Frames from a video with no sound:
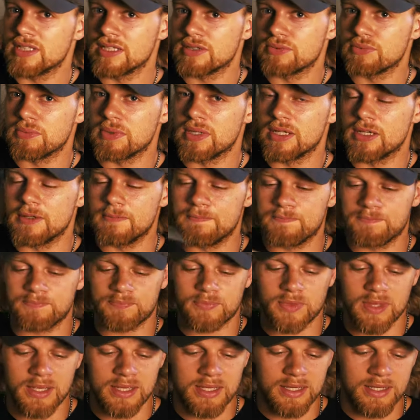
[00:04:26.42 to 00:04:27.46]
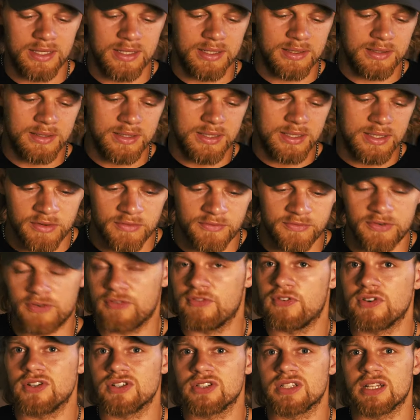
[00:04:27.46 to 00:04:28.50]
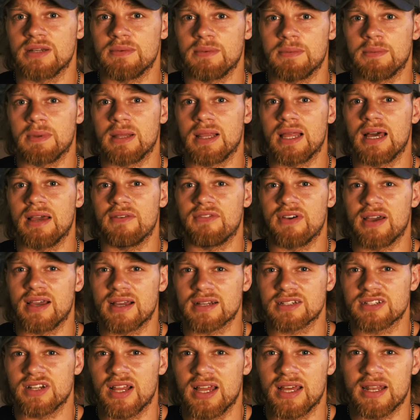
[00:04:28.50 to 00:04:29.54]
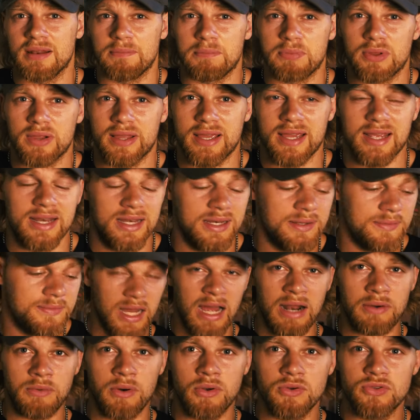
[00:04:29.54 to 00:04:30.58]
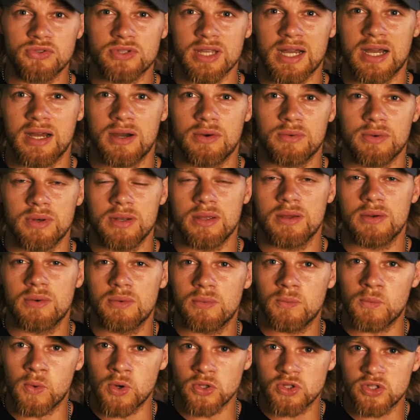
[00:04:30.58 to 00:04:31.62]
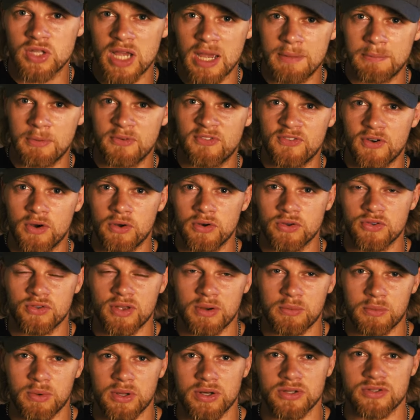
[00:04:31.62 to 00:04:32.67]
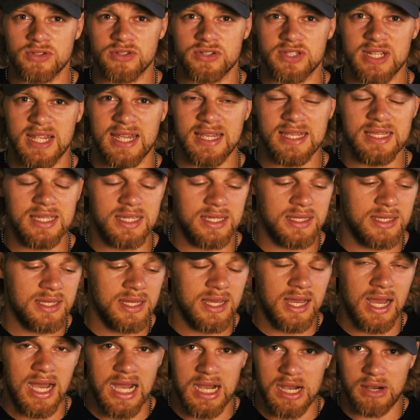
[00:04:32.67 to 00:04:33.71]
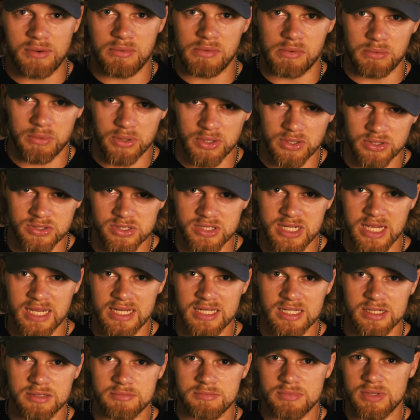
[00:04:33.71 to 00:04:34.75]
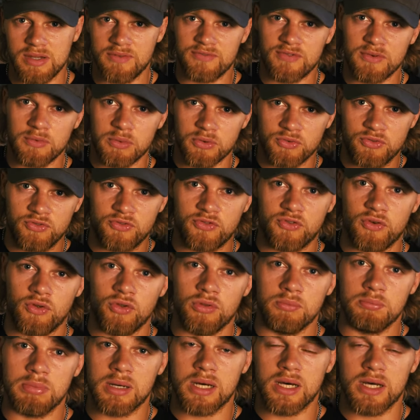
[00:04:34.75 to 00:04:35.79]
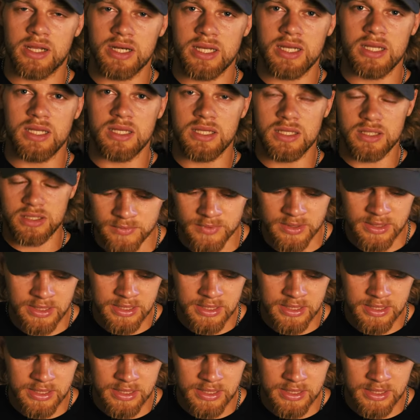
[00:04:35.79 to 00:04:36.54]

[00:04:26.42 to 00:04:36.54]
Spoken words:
this one. For the first time in my life, I actually had a plan. I wrote down what type of photos I wanted to take, how I wanted to take them, if it was full body.